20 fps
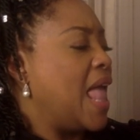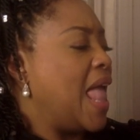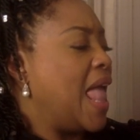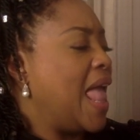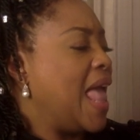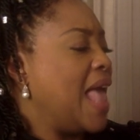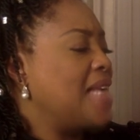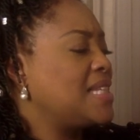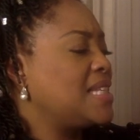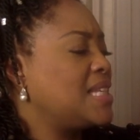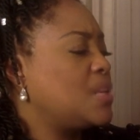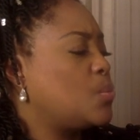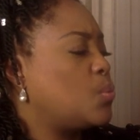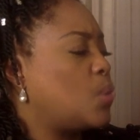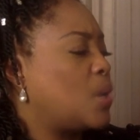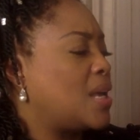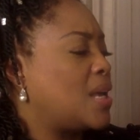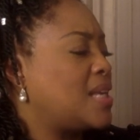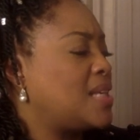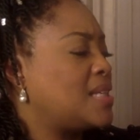As it
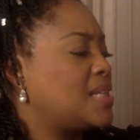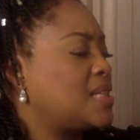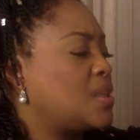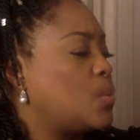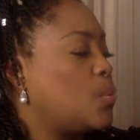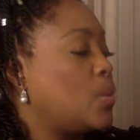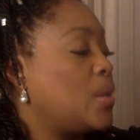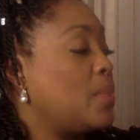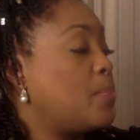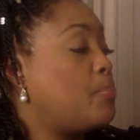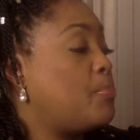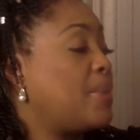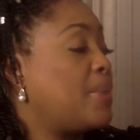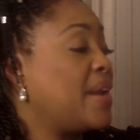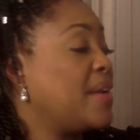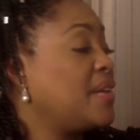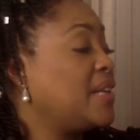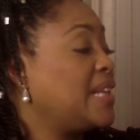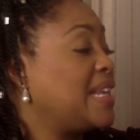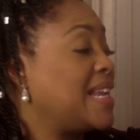was, we
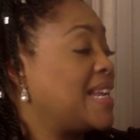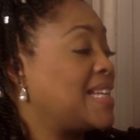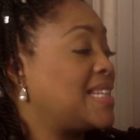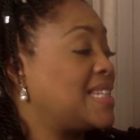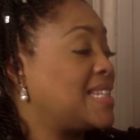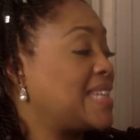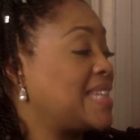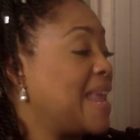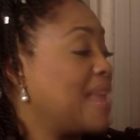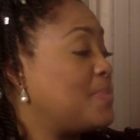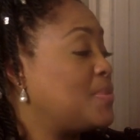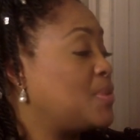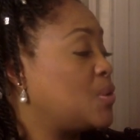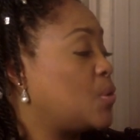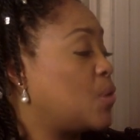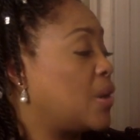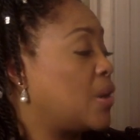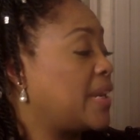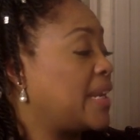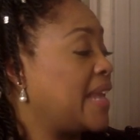barely escaped
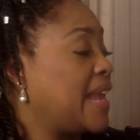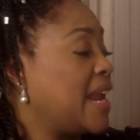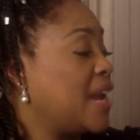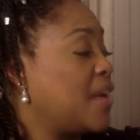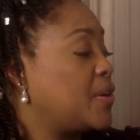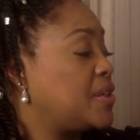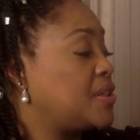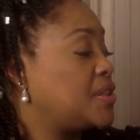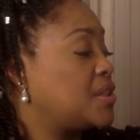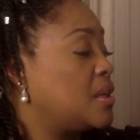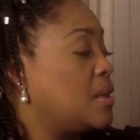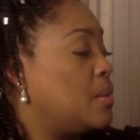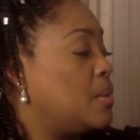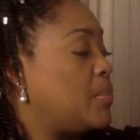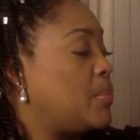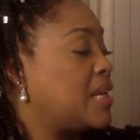to our carriage